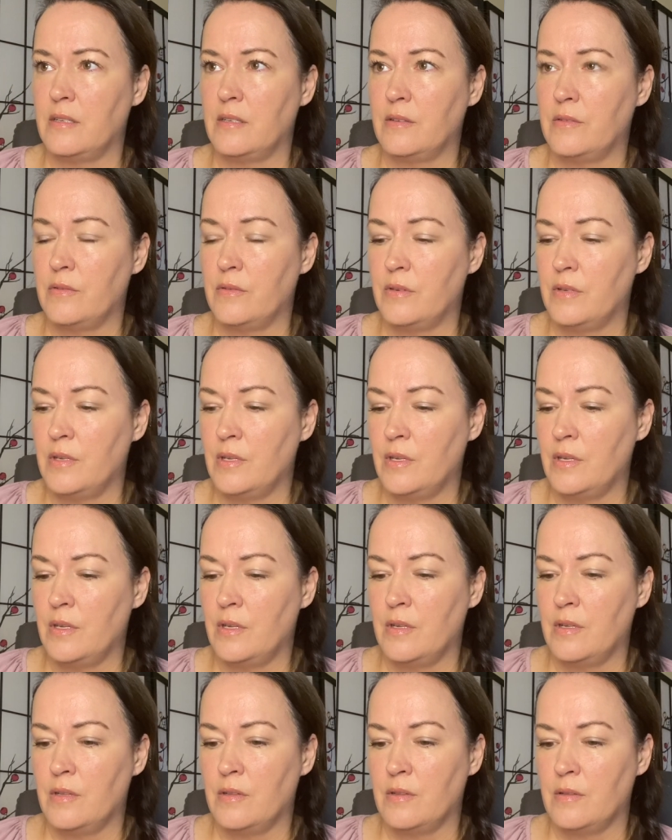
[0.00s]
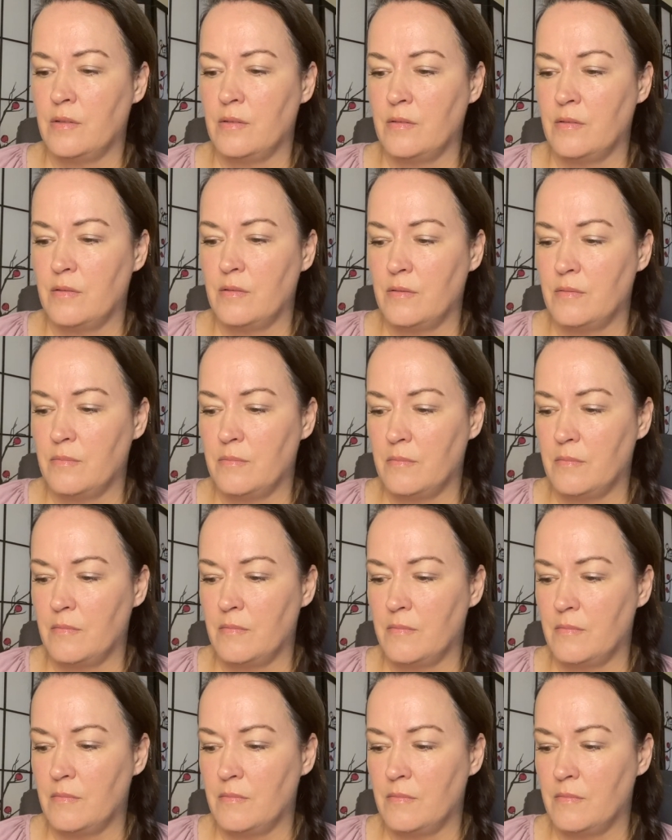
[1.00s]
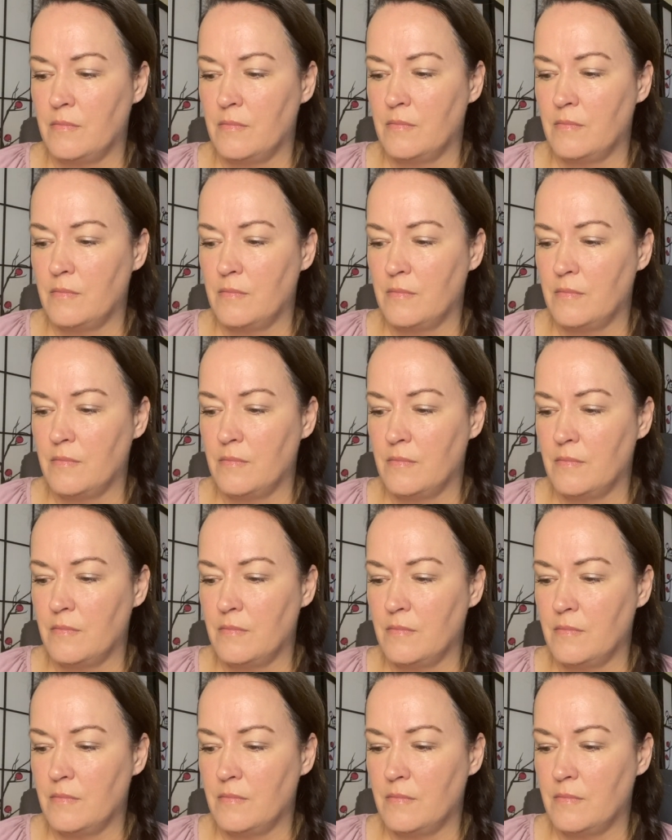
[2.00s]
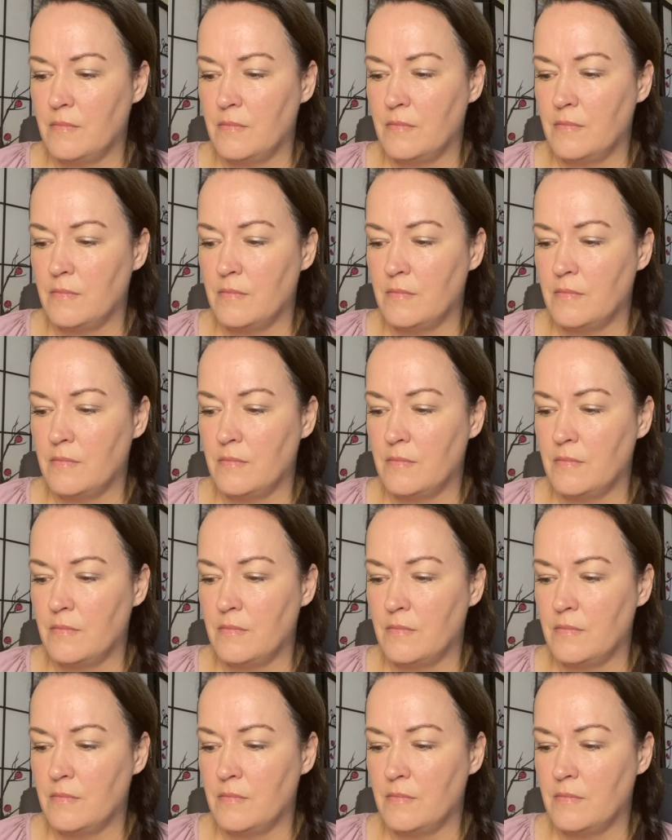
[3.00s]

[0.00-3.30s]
Nobody speaks.